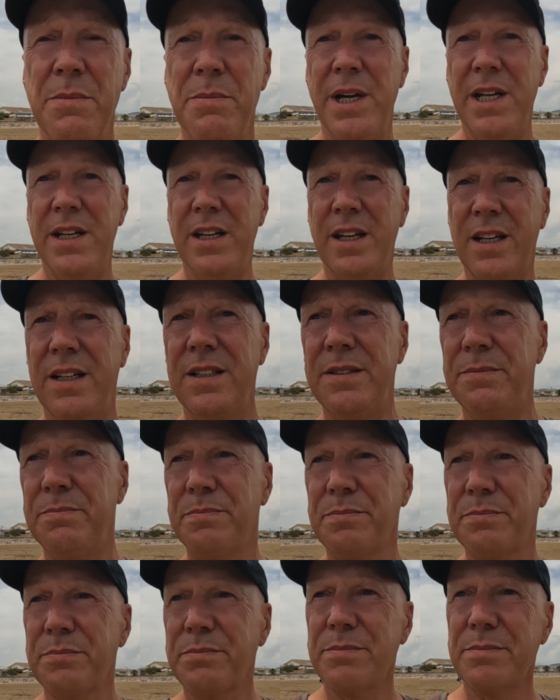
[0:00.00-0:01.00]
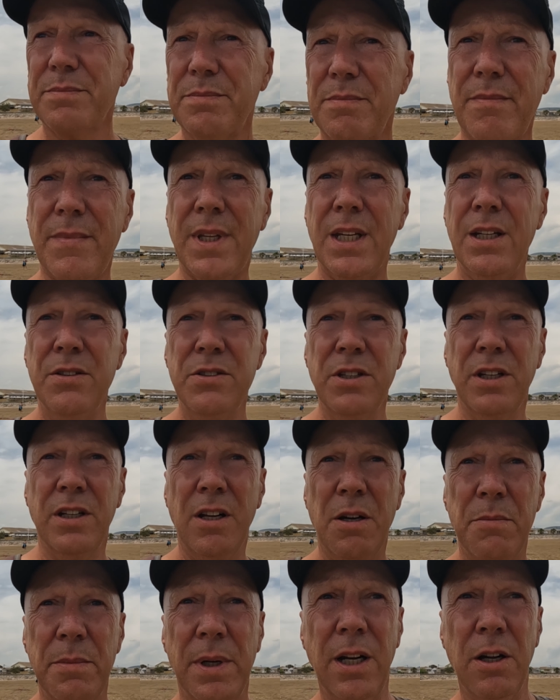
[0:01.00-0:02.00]
Med. It'll
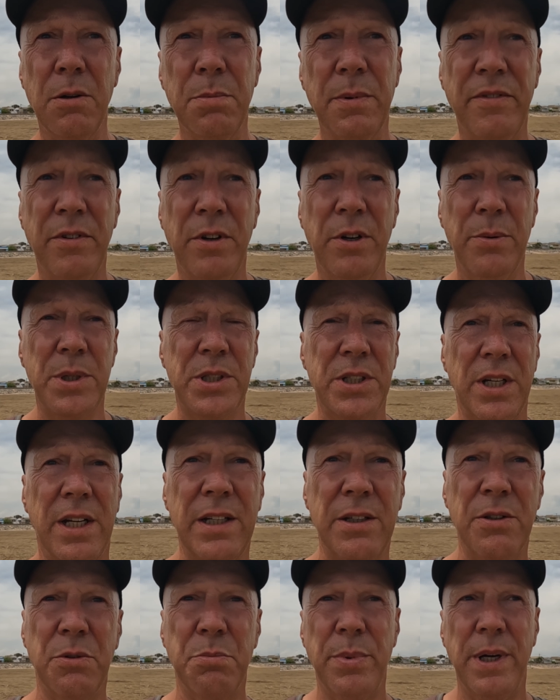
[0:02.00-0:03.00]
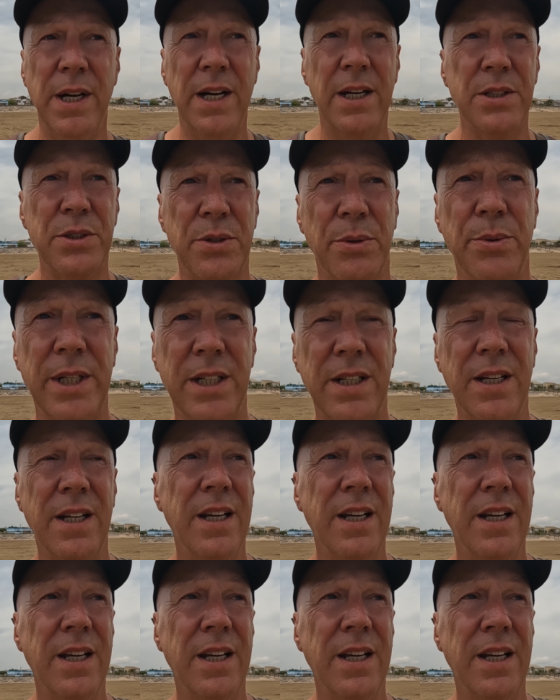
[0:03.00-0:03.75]
not be long before we're saying goodbye to it.